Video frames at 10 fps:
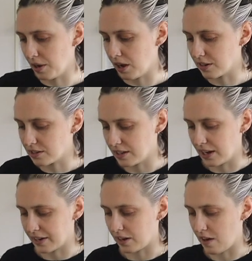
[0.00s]
the pots that
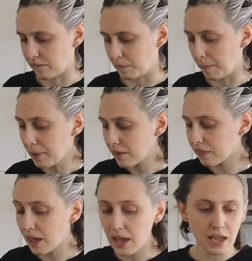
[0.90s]
I got for my
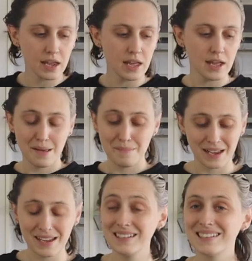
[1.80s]
birthday
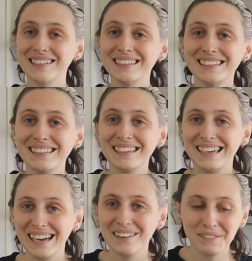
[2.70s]
because
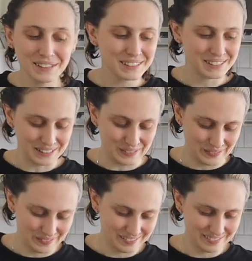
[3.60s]
I want to.
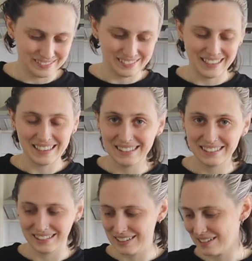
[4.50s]

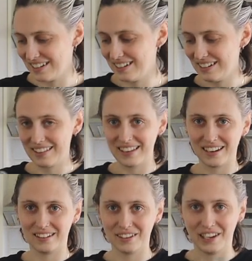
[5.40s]
And I think
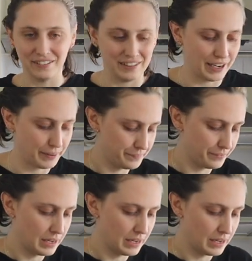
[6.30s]
it'll look cute in there.